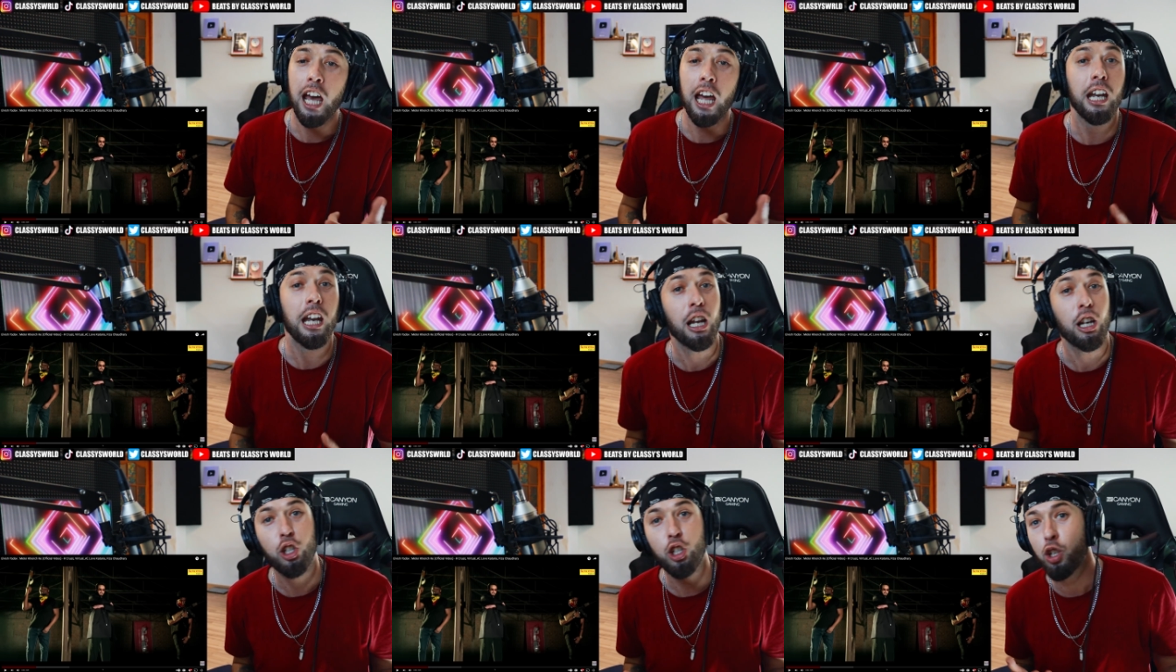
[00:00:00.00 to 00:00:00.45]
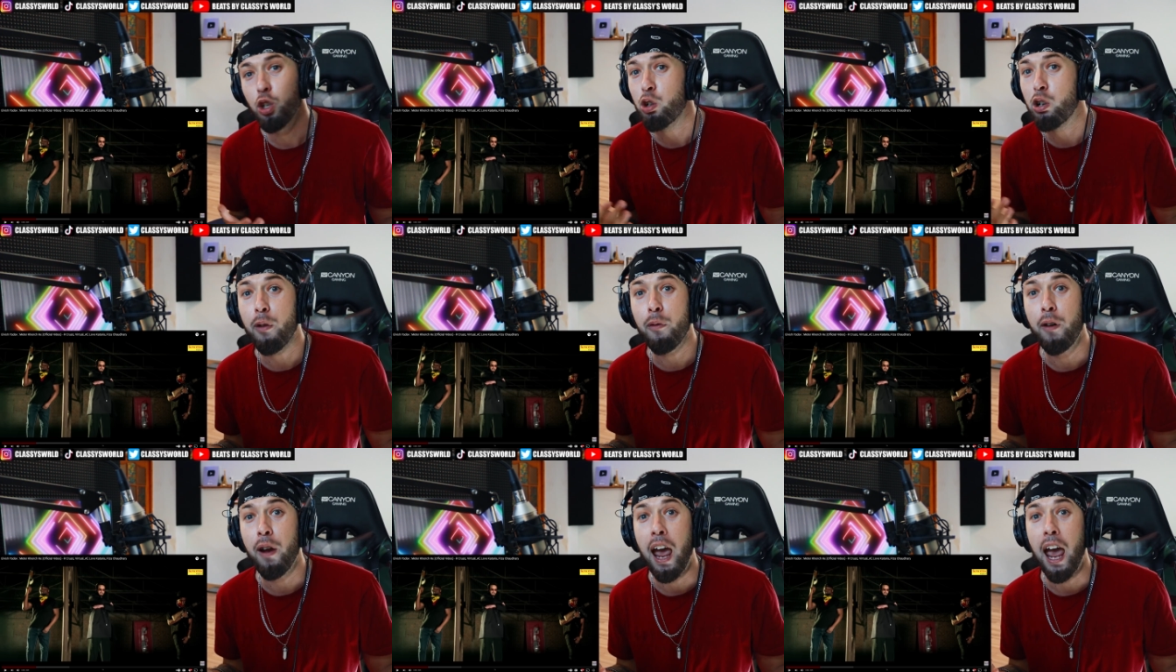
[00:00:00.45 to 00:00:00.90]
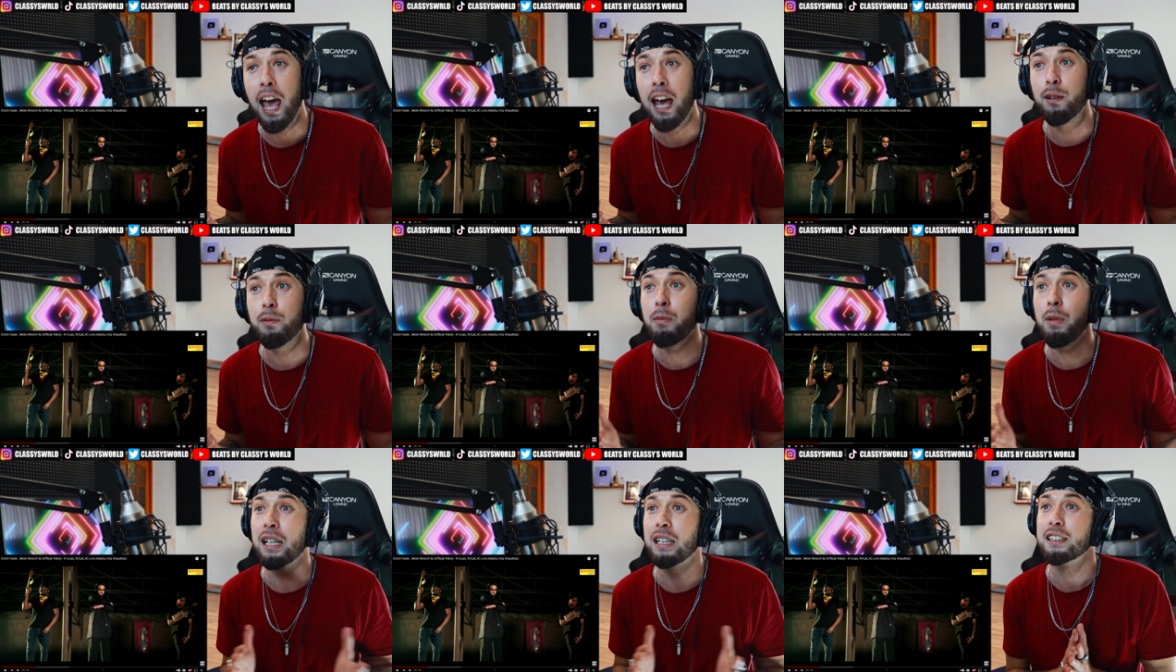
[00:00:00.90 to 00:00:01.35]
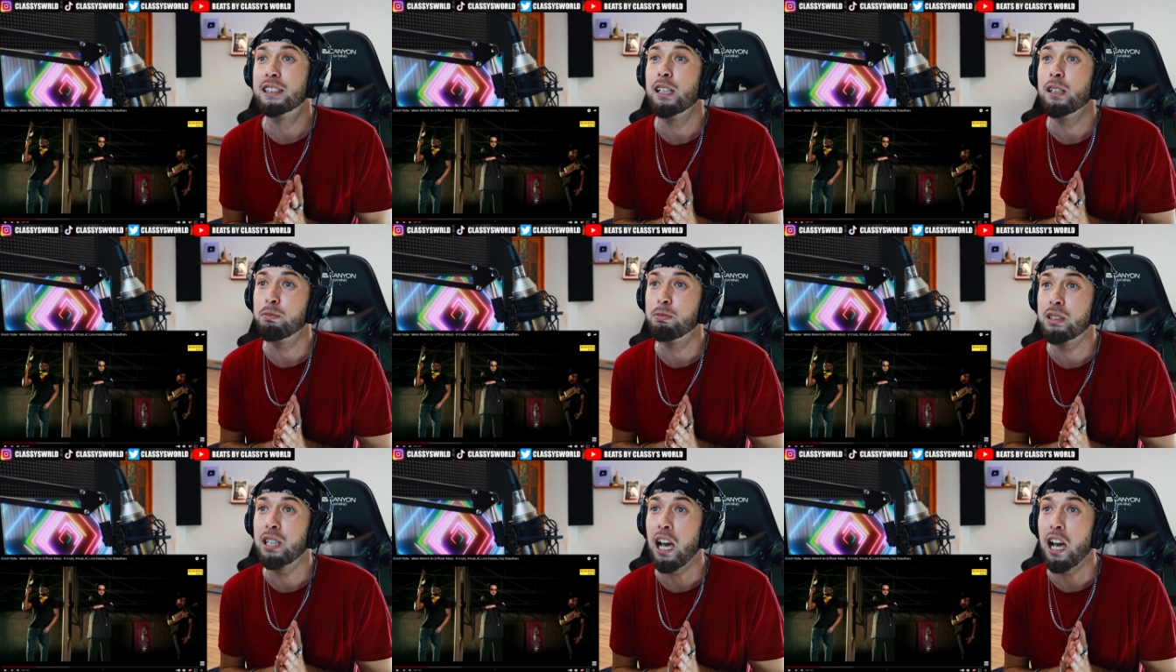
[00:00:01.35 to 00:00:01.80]
and I should have had my
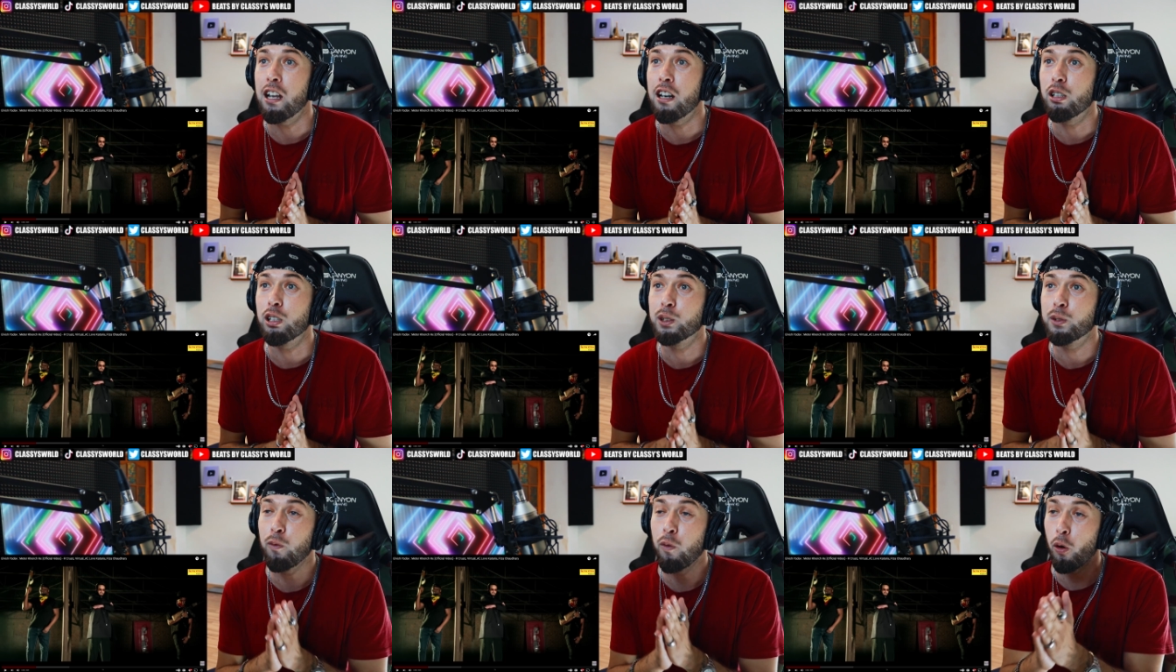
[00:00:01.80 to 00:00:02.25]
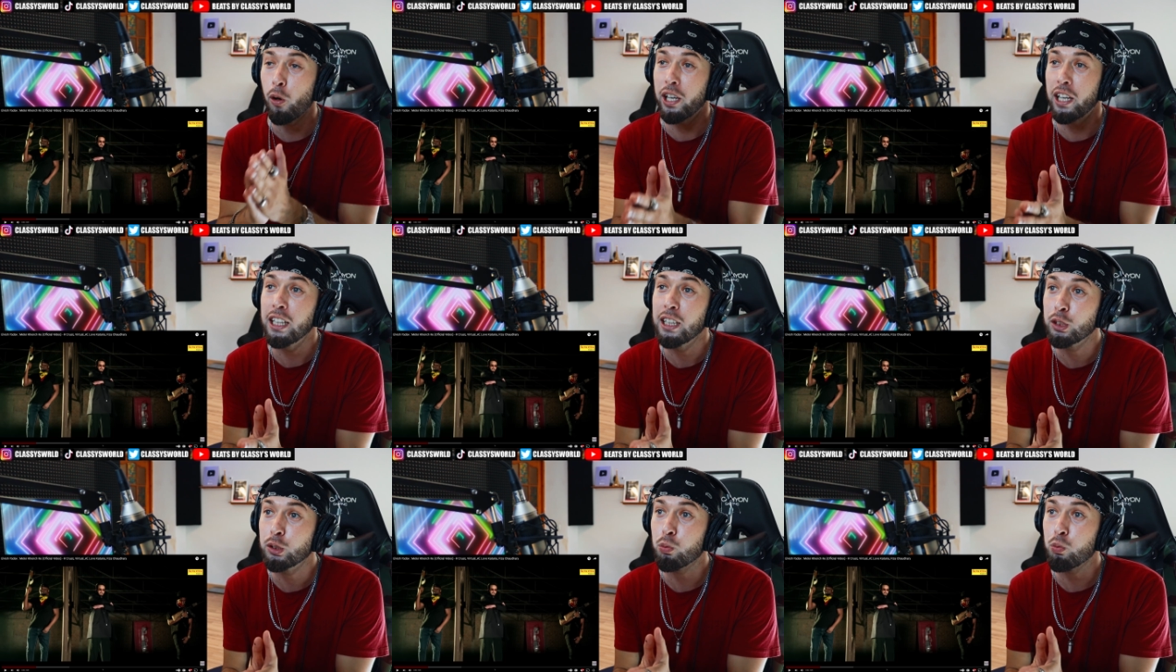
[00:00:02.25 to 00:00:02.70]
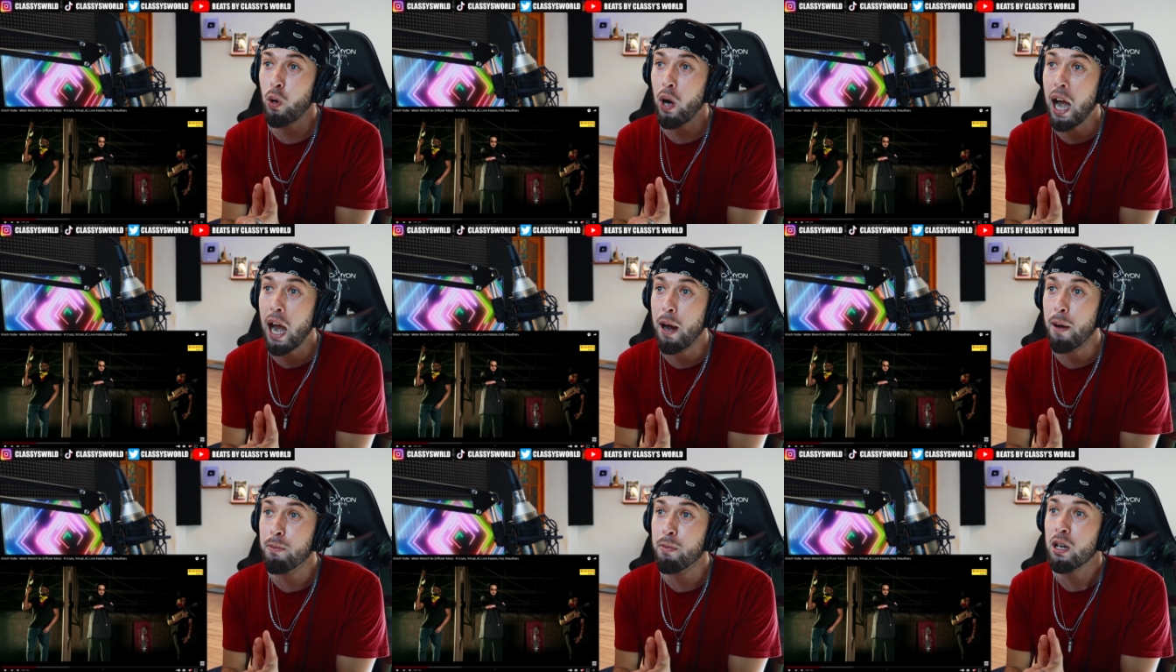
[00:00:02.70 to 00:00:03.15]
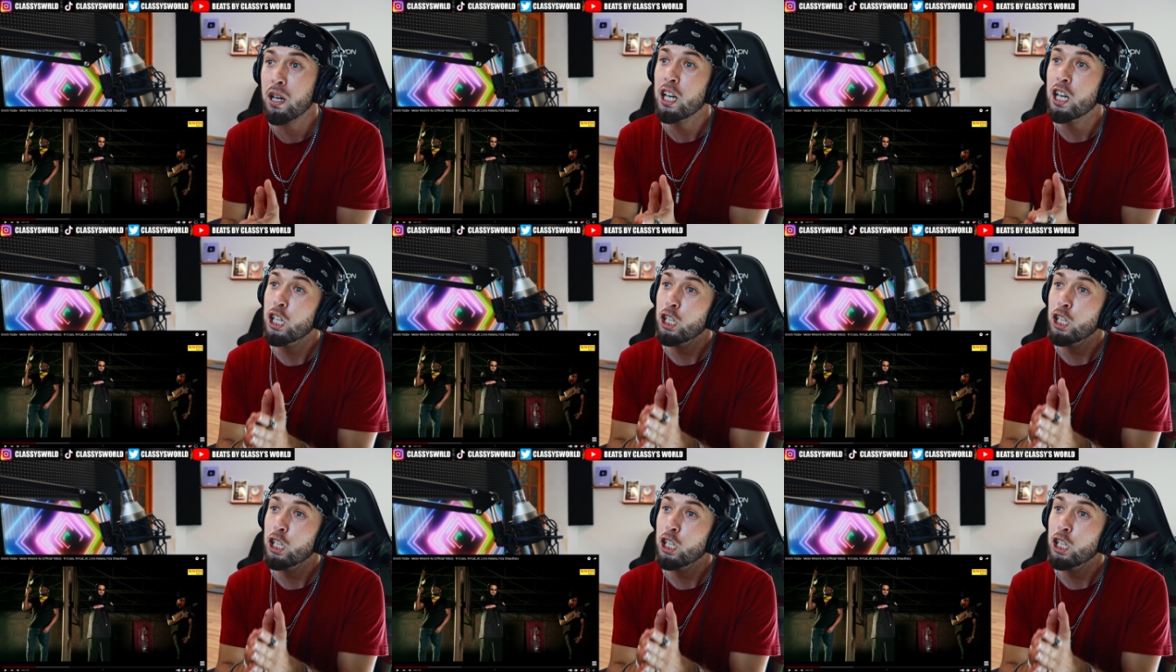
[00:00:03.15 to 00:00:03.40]
subtitles for his rap